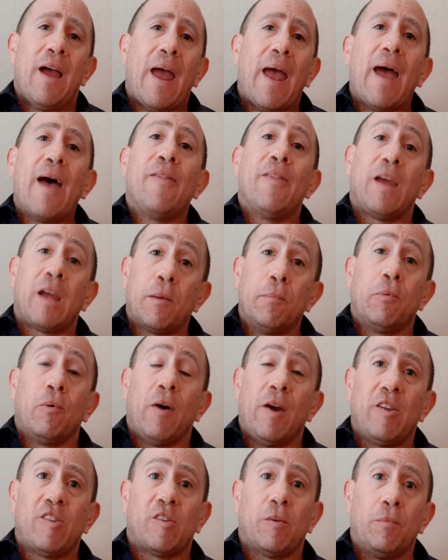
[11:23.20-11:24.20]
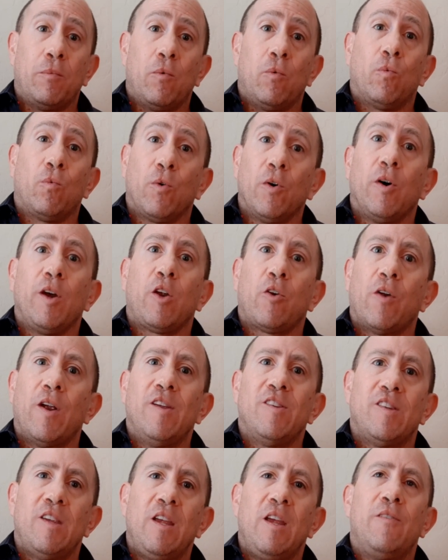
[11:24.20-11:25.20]
and they can play some really
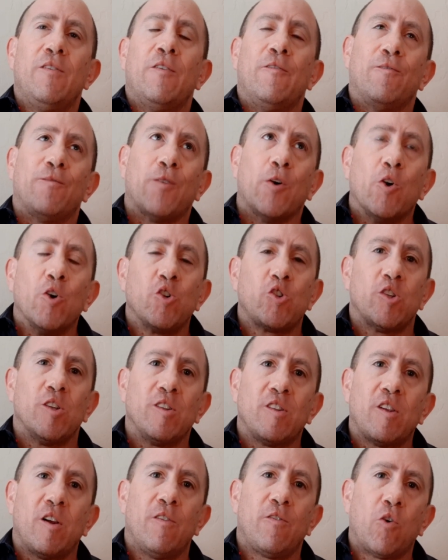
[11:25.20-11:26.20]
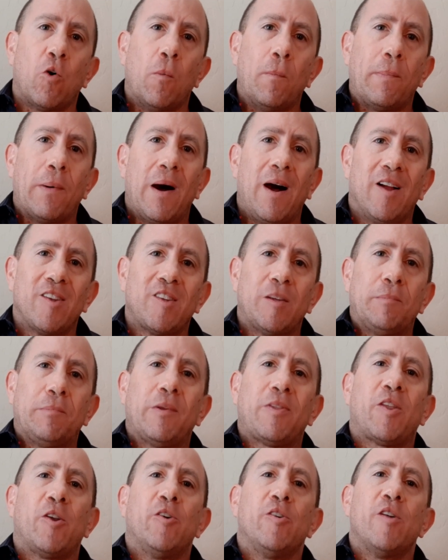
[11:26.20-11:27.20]
crazy even versions of compás,
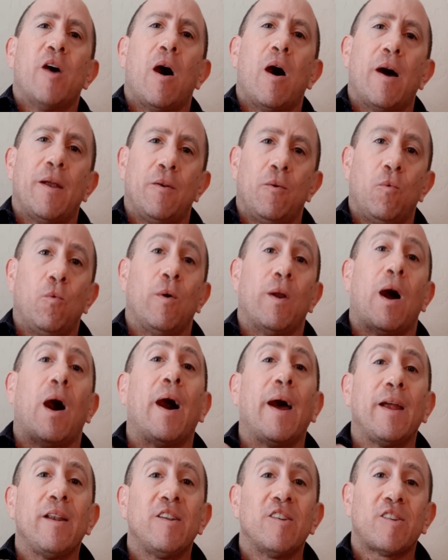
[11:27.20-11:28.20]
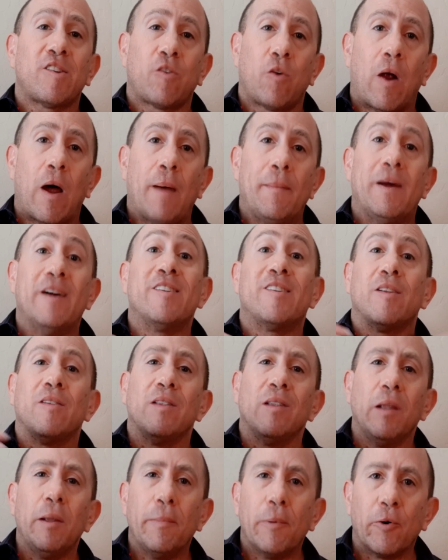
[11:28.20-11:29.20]
but they're not what I describe as
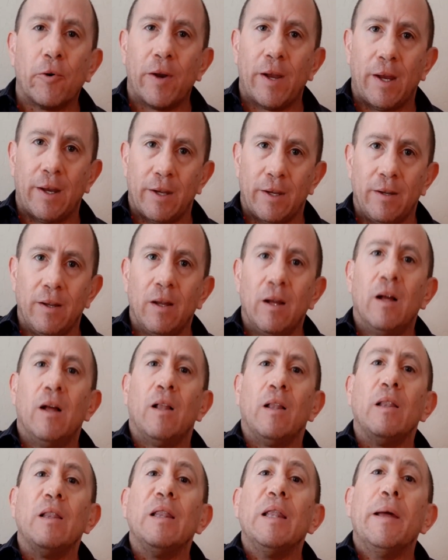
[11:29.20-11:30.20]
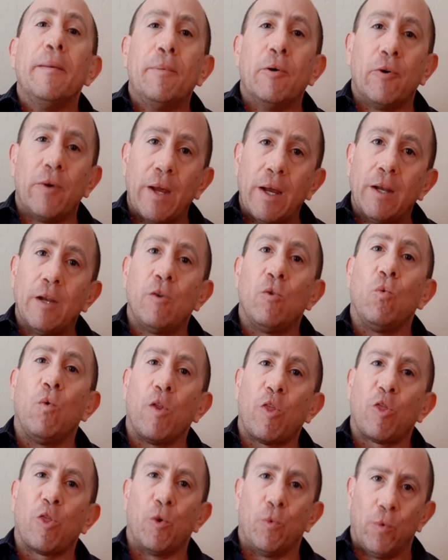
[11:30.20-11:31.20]
liberated
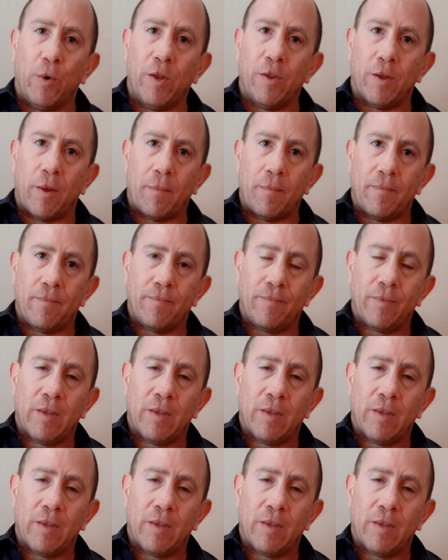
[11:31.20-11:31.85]
with the rhythm.